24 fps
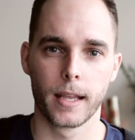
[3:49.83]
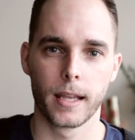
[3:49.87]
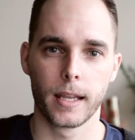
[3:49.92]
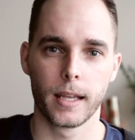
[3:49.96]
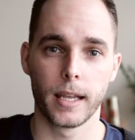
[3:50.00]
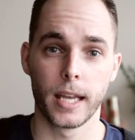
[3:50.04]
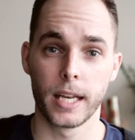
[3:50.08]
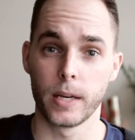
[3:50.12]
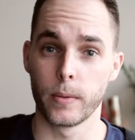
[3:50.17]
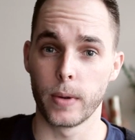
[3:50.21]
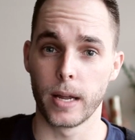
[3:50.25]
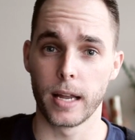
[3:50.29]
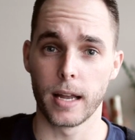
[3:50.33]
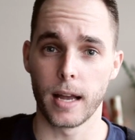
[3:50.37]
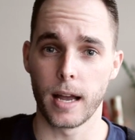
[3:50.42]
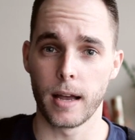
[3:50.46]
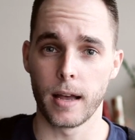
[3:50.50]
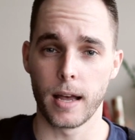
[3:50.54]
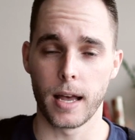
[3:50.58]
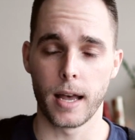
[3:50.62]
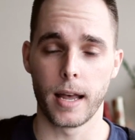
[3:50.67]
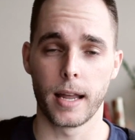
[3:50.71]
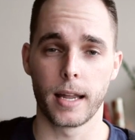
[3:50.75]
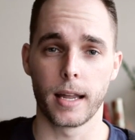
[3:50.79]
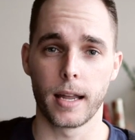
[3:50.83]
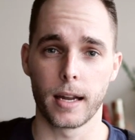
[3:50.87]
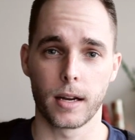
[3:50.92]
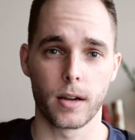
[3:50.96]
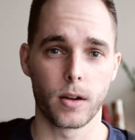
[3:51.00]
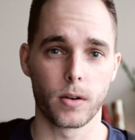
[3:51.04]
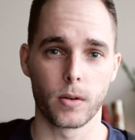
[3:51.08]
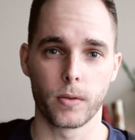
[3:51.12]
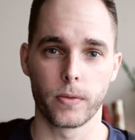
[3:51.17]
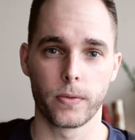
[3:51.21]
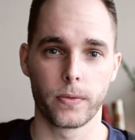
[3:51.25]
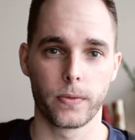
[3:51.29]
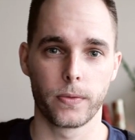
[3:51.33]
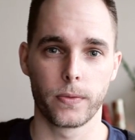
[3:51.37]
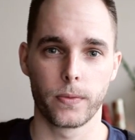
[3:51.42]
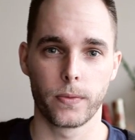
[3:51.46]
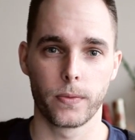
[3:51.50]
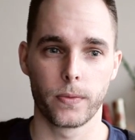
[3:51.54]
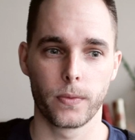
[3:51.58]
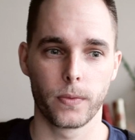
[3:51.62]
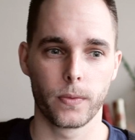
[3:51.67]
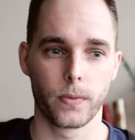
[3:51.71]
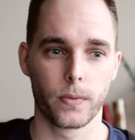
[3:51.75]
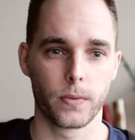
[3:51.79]
Anyway, I got off
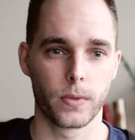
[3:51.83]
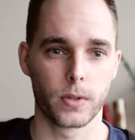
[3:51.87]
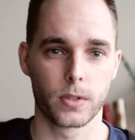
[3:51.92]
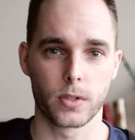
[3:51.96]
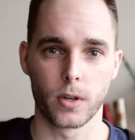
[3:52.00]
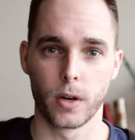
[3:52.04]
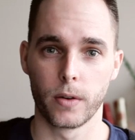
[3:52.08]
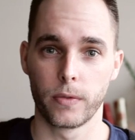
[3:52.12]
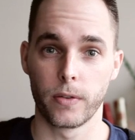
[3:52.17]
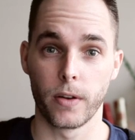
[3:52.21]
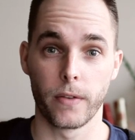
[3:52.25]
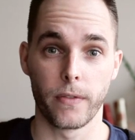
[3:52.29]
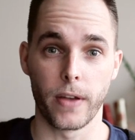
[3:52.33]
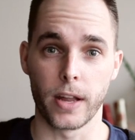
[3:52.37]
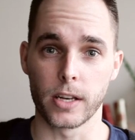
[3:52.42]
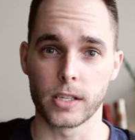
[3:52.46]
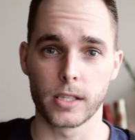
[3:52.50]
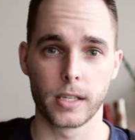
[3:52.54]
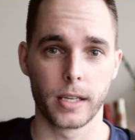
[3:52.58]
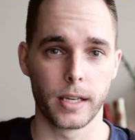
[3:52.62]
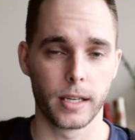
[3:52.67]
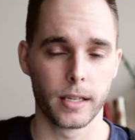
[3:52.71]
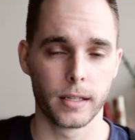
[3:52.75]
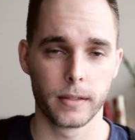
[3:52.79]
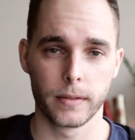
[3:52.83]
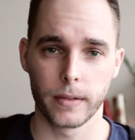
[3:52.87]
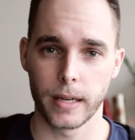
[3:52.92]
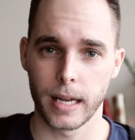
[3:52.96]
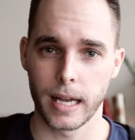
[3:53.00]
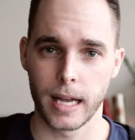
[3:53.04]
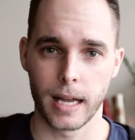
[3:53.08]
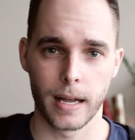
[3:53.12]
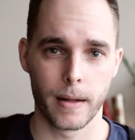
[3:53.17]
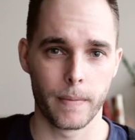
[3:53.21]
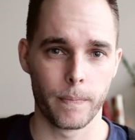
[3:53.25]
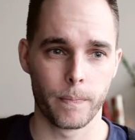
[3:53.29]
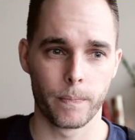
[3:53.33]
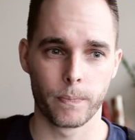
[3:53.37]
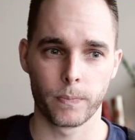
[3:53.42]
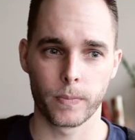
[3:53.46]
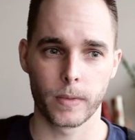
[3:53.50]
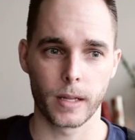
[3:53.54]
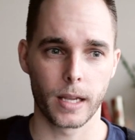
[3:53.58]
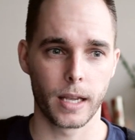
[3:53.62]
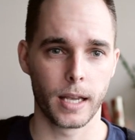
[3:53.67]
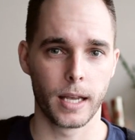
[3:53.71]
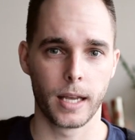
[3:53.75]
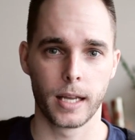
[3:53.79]
the sofa eventually,
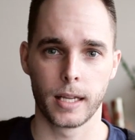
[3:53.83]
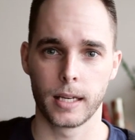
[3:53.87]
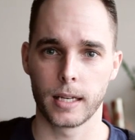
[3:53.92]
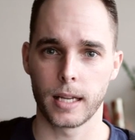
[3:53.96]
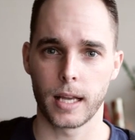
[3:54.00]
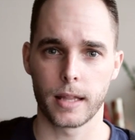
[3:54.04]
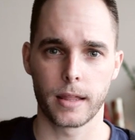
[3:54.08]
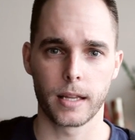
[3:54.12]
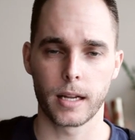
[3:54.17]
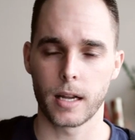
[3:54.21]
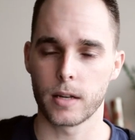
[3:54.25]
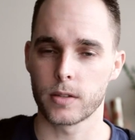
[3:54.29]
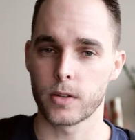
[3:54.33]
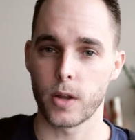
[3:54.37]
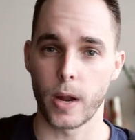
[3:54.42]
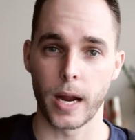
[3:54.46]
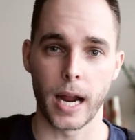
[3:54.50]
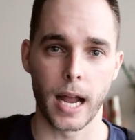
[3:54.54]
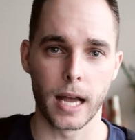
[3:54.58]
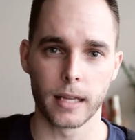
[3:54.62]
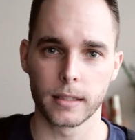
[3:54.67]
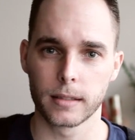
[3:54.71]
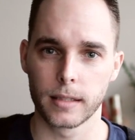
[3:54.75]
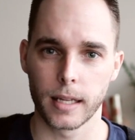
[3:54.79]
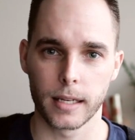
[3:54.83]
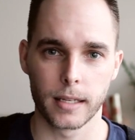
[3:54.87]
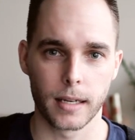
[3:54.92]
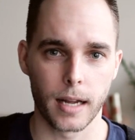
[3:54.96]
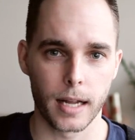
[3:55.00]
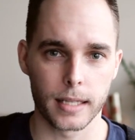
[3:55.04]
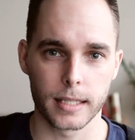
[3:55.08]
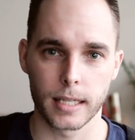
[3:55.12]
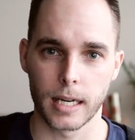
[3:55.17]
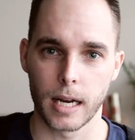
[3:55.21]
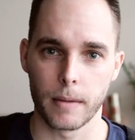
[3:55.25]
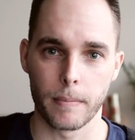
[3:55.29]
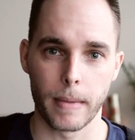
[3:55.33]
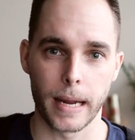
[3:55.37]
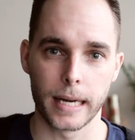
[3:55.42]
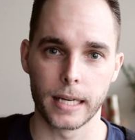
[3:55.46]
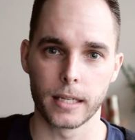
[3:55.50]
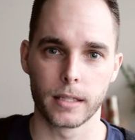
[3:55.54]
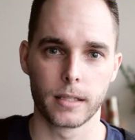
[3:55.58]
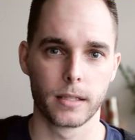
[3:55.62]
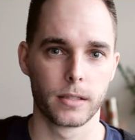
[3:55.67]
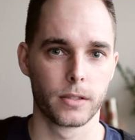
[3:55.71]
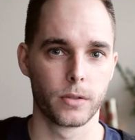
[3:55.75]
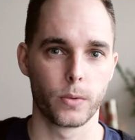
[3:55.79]
and I think I was going out that night, and I made
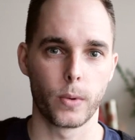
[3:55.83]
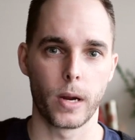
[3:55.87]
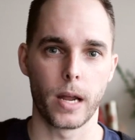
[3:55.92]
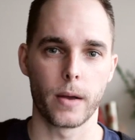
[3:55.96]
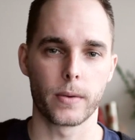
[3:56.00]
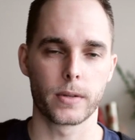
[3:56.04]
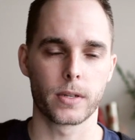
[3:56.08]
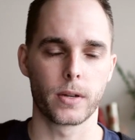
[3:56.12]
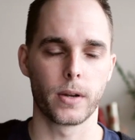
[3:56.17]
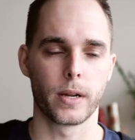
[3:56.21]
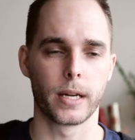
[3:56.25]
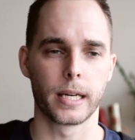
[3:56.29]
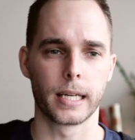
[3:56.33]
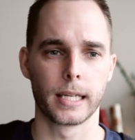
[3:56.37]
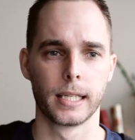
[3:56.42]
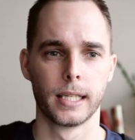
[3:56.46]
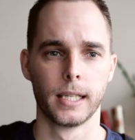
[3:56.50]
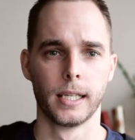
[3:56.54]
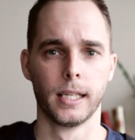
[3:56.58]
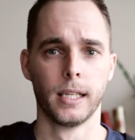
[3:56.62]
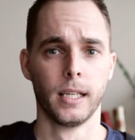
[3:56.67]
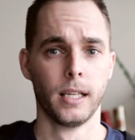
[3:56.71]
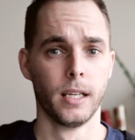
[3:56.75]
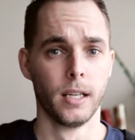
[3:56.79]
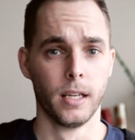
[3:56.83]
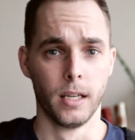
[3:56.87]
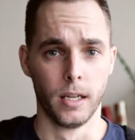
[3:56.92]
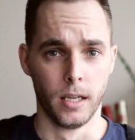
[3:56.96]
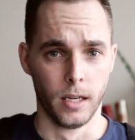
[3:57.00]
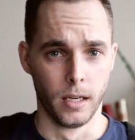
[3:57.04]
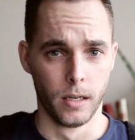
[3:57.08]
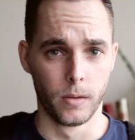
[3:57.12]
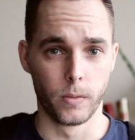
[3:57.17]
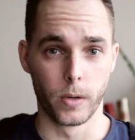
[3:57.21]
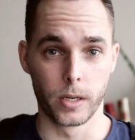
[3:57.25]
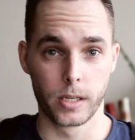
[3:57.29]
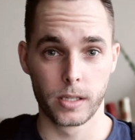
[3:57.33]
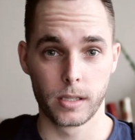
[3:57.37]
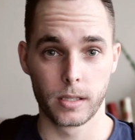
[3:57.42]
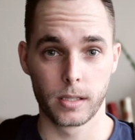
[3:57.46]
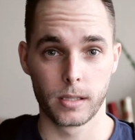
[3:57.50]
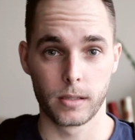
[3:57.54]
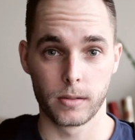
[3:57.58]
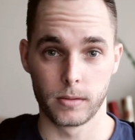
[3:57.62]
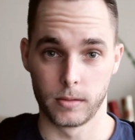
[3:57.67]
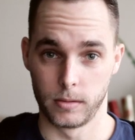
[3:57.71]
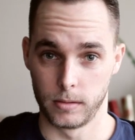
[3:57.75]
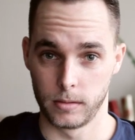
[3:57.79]
it to where I was going,
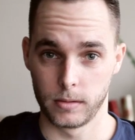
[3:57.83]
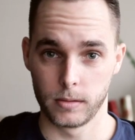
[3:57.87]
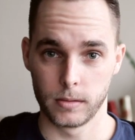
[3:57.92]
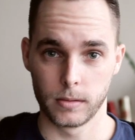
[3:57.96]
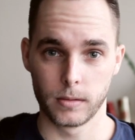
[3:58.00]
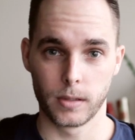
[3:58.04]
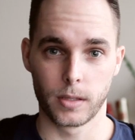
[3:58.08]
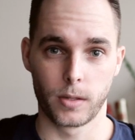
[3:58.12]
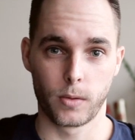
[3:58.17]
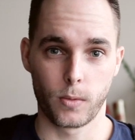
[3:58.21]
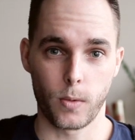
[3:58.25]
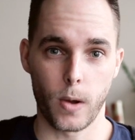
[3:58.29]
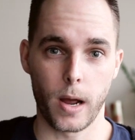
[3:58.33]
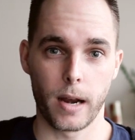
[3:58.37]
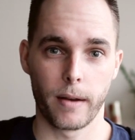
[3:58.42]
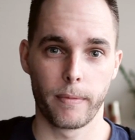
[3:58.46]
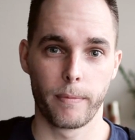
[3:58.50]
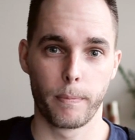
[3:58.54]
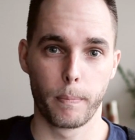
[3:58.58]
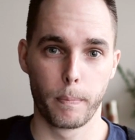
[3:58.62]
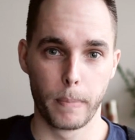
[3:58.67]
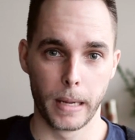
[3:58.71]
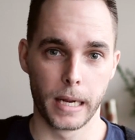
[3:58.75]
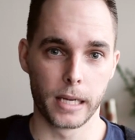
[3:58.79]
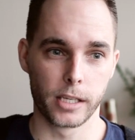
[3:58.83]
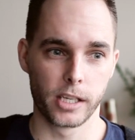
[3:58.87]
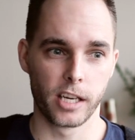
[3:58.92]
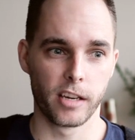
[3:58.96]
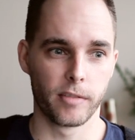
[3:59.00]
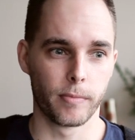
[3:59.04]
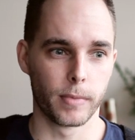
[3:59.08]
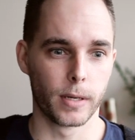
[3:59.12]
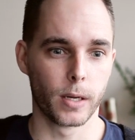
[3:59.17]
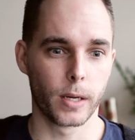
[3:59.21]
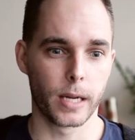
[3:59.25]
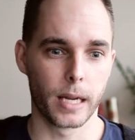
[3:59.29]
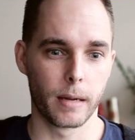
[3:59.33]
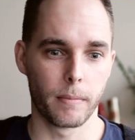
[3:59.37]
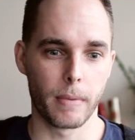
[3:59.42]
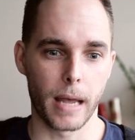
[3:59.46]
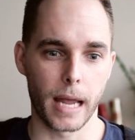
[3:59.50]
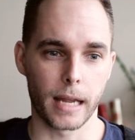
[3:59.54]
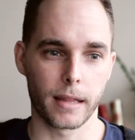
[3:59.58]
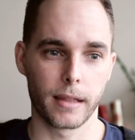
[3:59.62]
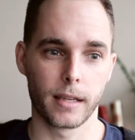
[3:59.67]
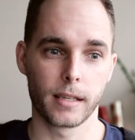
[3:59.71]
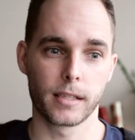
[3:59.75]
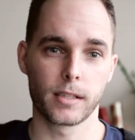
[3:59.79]
which was quite a big achievement looking
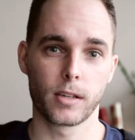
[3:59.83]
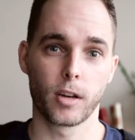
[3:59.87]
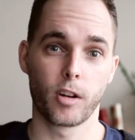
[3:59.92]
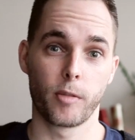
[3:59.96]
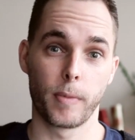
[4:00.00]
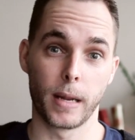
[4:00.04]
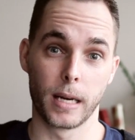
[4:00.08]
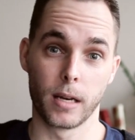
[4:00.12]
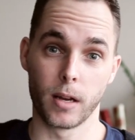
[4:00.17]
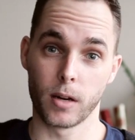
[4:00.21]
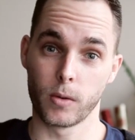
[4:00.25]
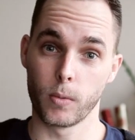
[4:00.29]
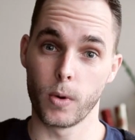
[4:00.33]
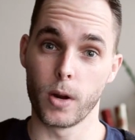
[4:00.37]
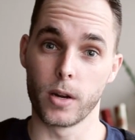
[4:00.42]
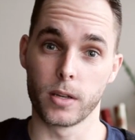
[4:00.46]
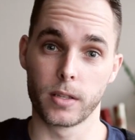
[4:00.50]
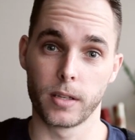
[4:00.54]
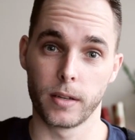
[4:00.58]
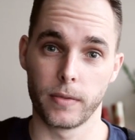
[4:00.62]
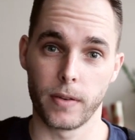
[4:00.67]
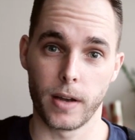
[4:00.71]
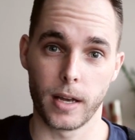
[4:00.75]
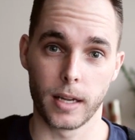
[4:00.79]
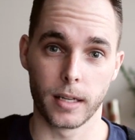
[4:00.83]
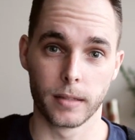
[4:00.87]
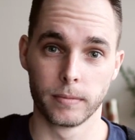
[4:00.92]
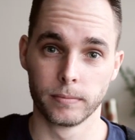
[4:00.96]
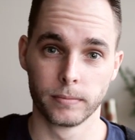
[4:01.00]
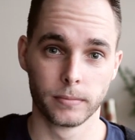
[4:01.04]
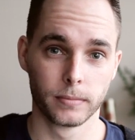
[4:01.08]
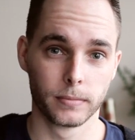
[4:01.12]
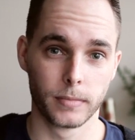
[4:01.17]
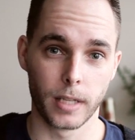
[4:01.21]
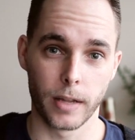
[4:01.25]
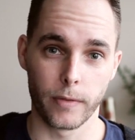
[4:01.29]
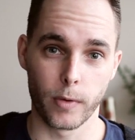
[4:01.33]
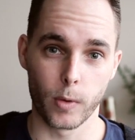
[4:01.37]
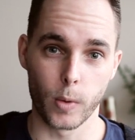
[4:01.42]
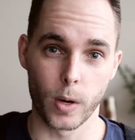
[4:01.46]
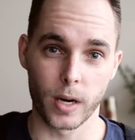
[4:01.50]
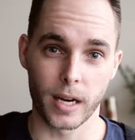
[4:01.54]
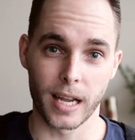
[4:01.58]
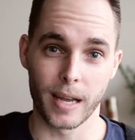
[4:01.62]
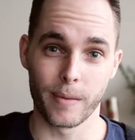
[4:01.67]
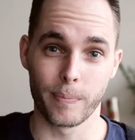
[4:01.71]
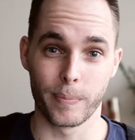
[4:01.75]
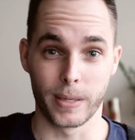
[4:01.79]
back. Things could have been a lot worse if I never
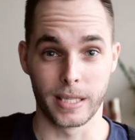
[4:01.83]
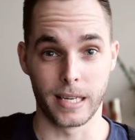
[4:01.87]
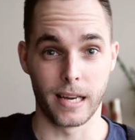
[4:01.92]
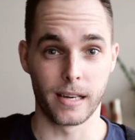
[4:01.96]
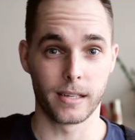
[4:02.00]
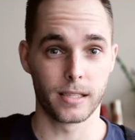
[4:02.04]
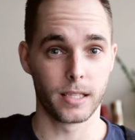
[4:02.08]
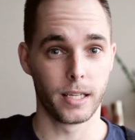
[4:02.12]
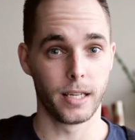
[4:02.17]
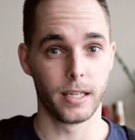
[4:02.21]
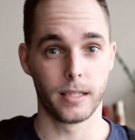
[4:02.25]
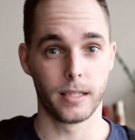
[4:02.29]
woke up, potentially.